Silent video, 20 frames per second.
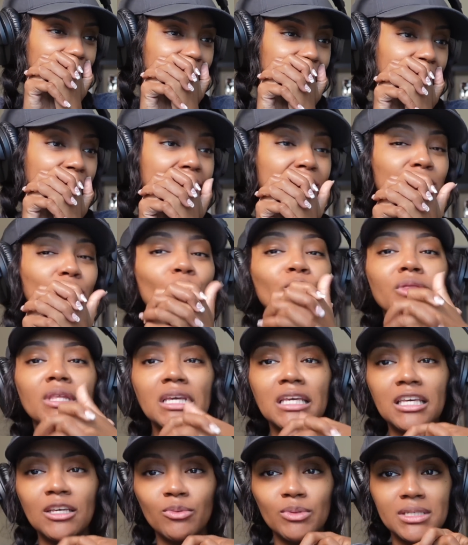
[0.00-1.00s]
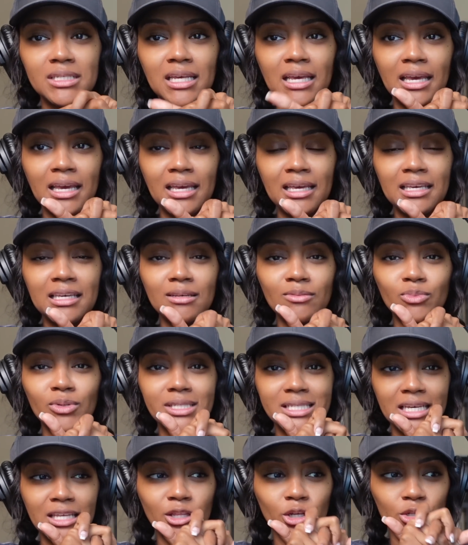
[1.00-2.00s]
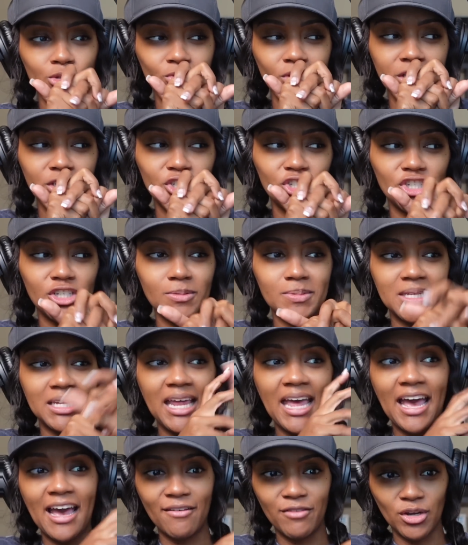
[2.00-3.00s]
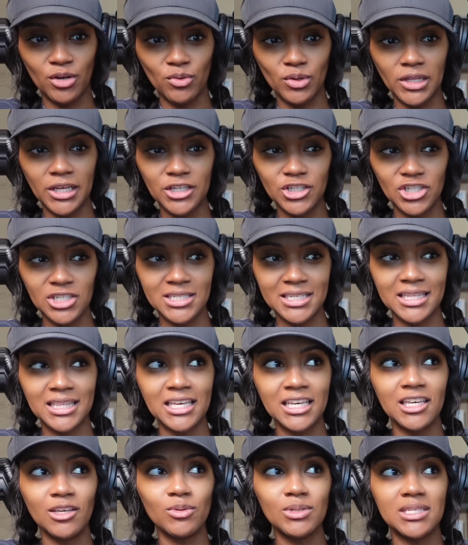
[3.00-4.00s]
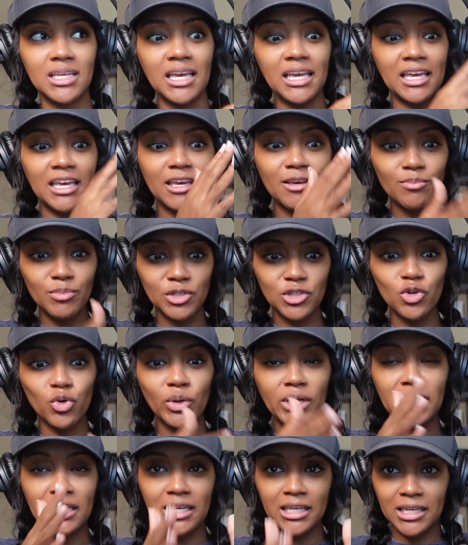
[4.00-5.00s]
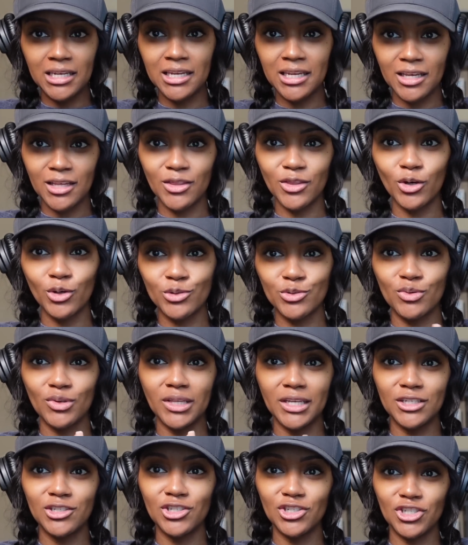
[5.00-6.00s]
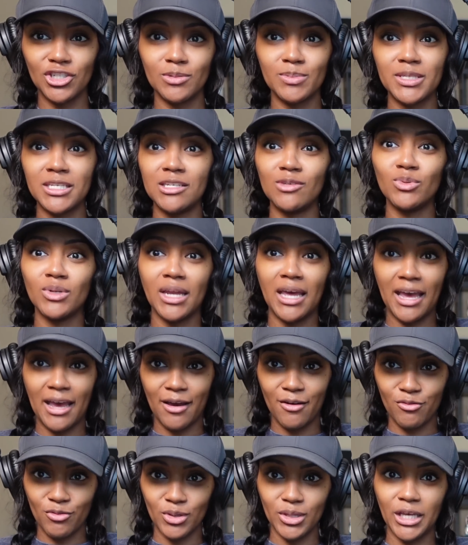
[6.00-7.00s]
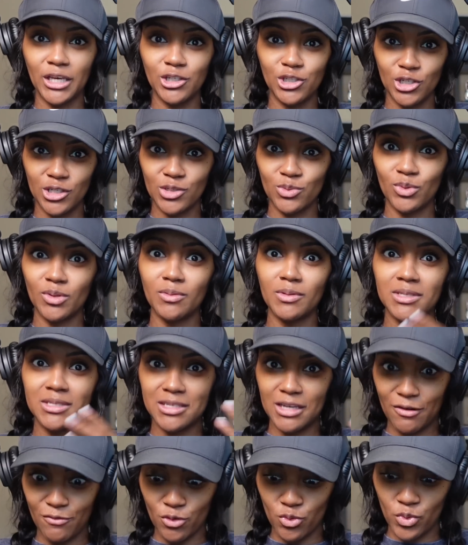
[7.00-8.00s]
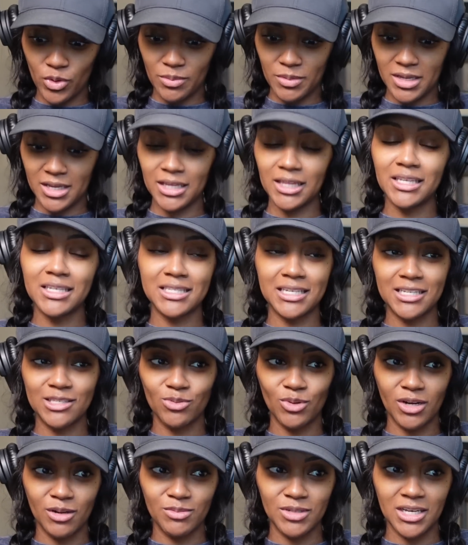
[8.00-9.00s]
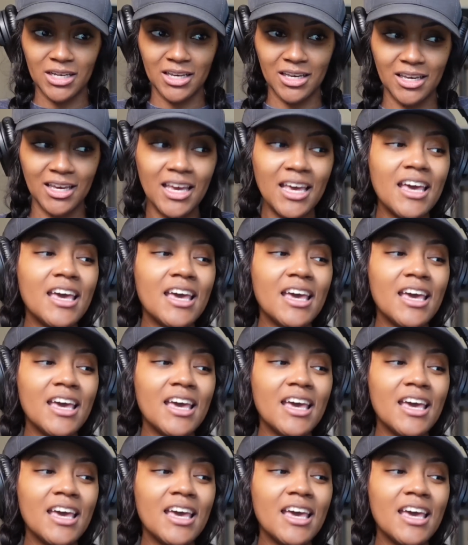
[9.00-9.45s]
I don't think he was saying he was in those relationships and having relations. I think he was saying in between those relationships, he would have relations with several women. At least that's what I'm taking.